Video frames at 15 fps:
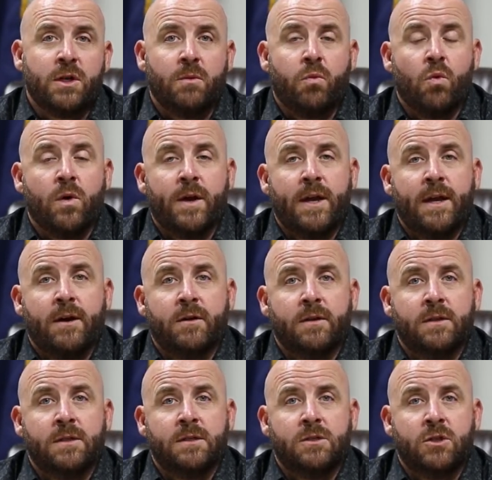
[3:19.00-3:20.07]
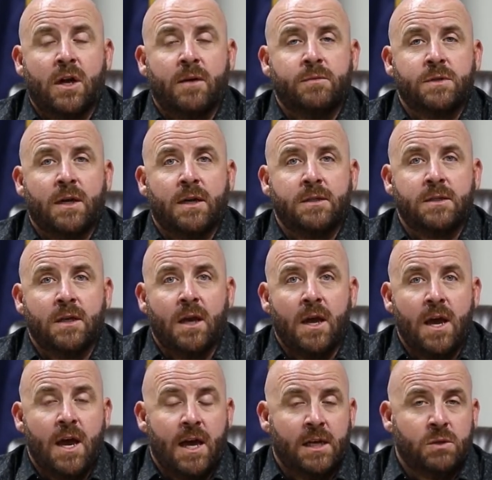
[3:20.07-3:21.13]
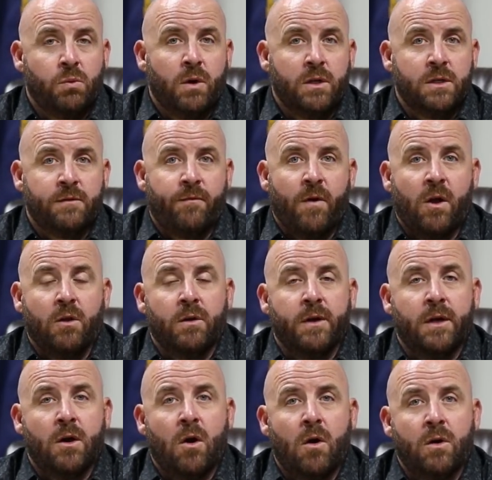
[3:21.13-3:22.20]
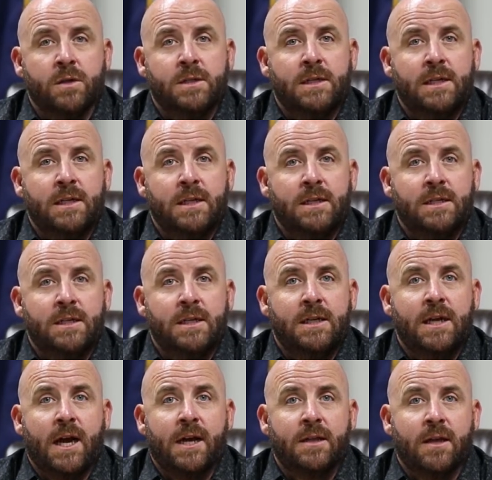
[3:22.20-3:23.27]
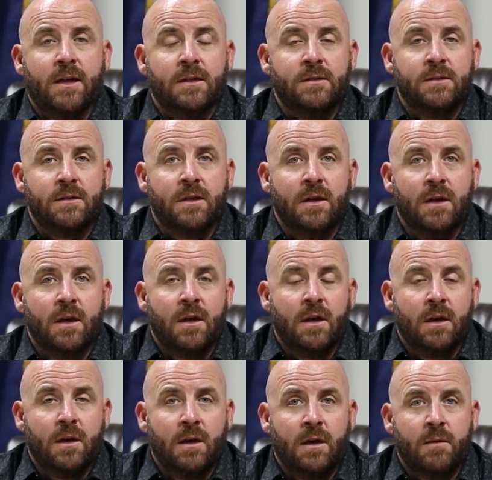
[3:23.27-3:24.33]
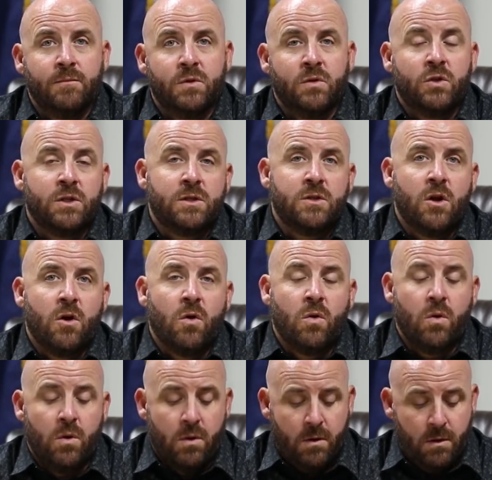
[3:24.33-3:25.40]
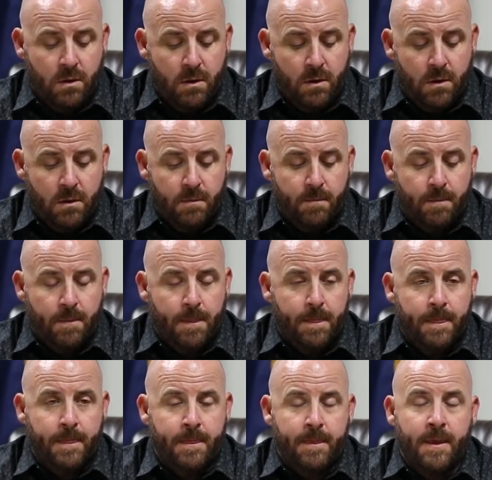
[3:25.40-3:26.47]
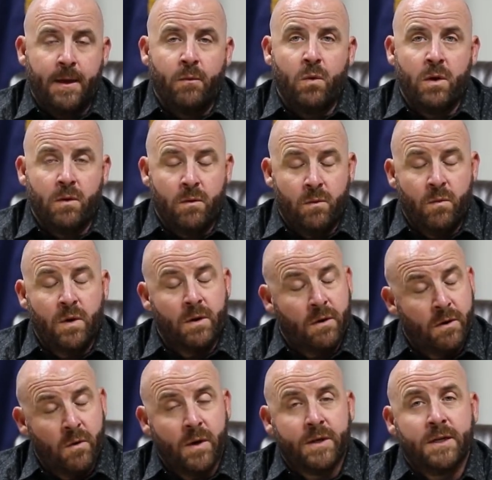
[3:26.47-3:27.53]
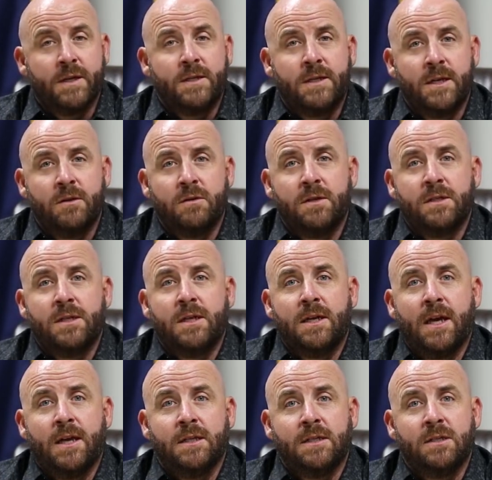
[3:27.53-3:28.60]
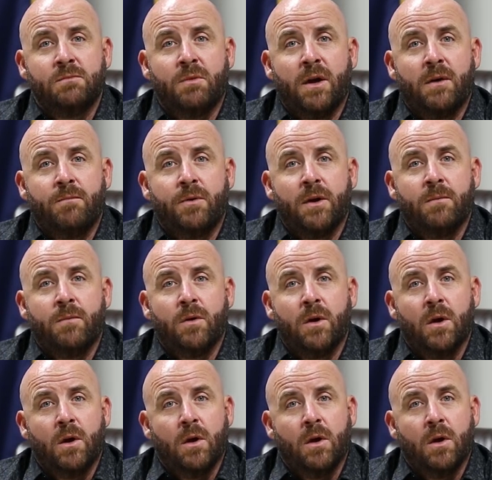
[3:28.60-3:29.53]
working out on these job sites, as well as following all CDC guidelines. So just know that we are going to continue to see cases pop up.